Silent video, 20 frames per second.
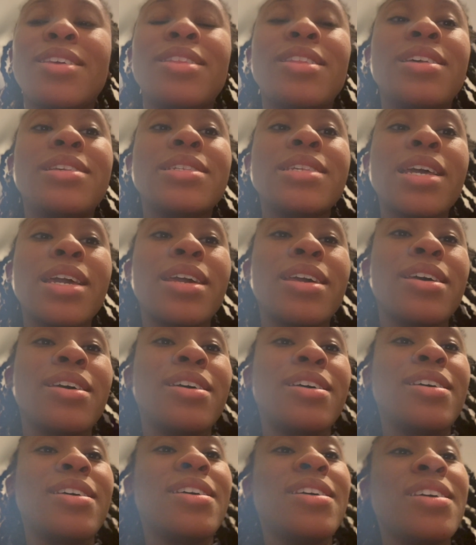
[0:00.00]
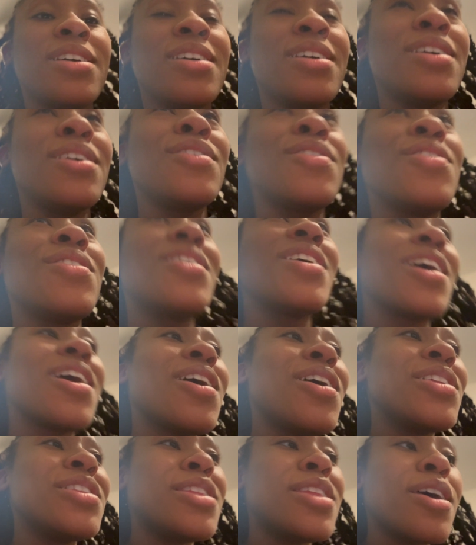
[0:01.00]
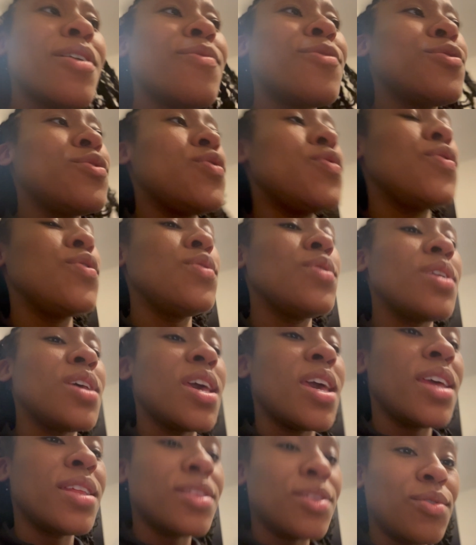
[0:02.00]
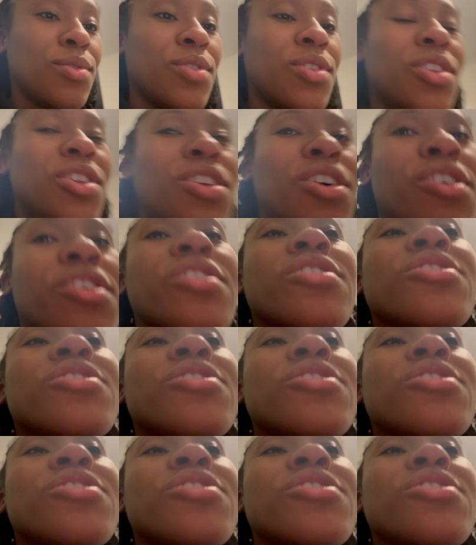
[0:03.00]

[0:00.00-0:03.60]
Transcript: looks like they call it devil's food cake, those dark